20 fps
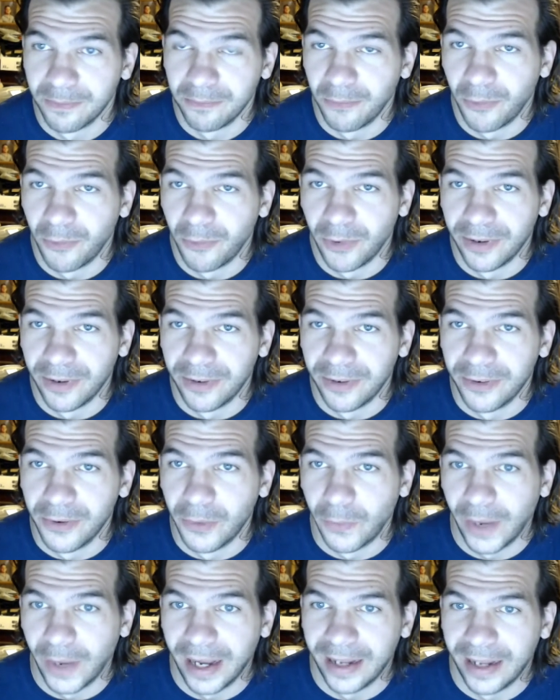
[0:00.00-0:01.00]
wanted to do a
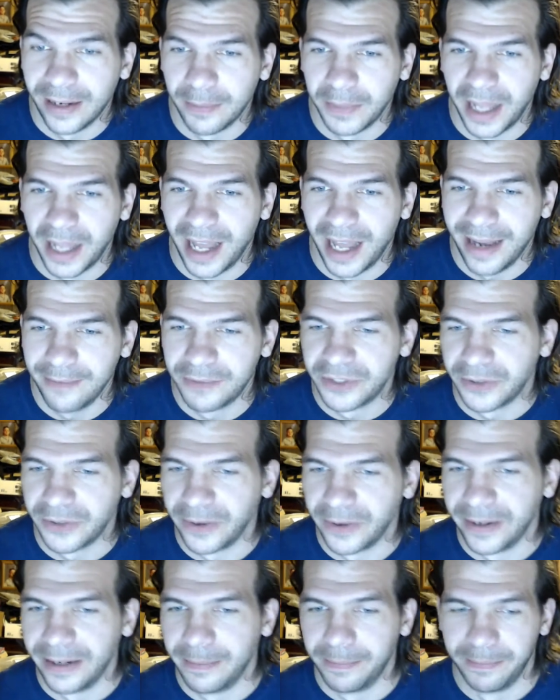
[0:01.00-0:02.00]
random live
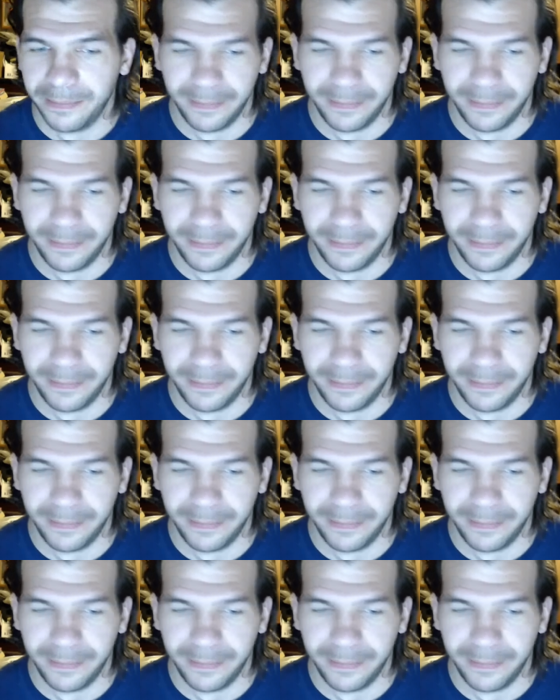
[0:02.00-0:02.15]
stream.